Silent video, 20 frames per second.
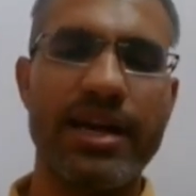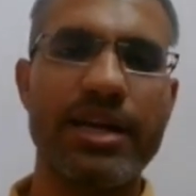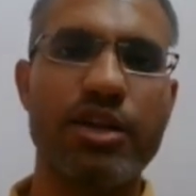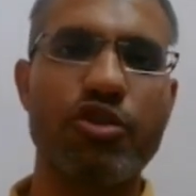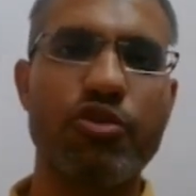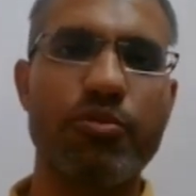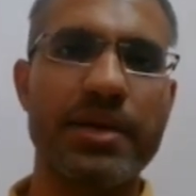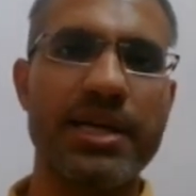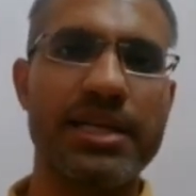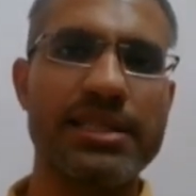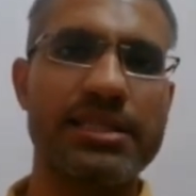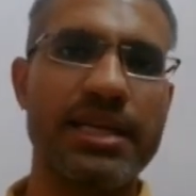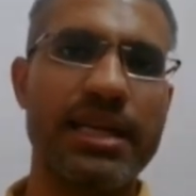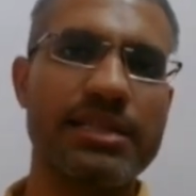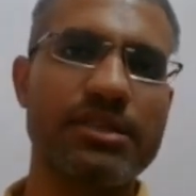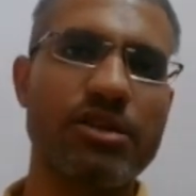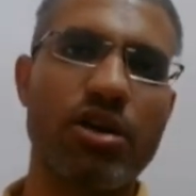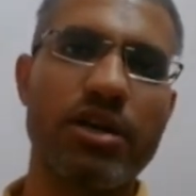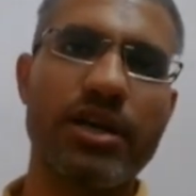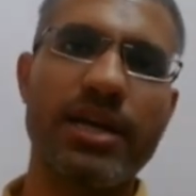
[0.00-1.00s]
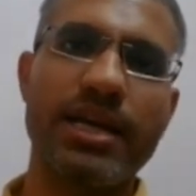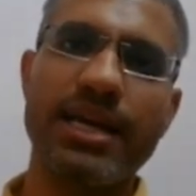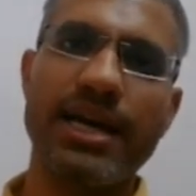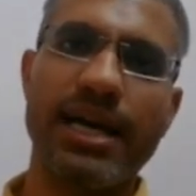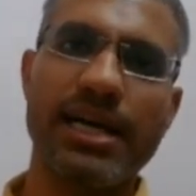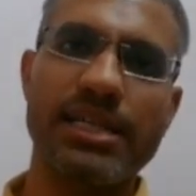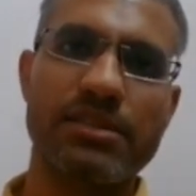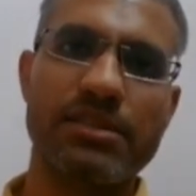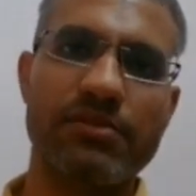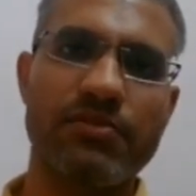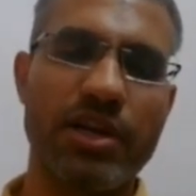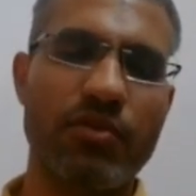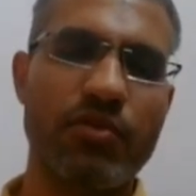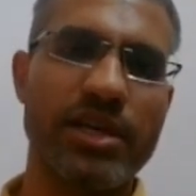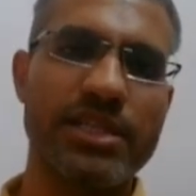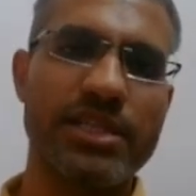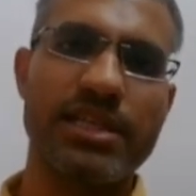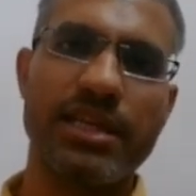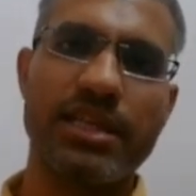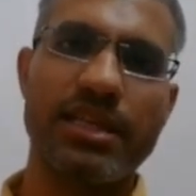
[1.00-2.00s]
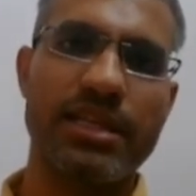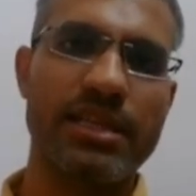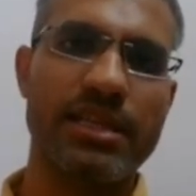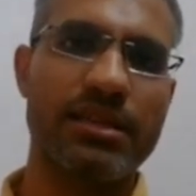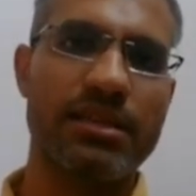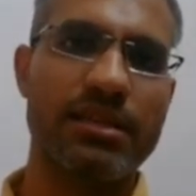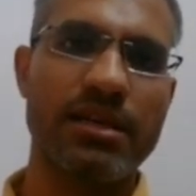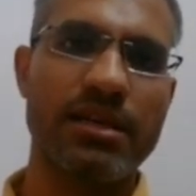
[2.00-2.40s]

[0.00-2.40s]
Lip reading: and UPSC has already asked one question in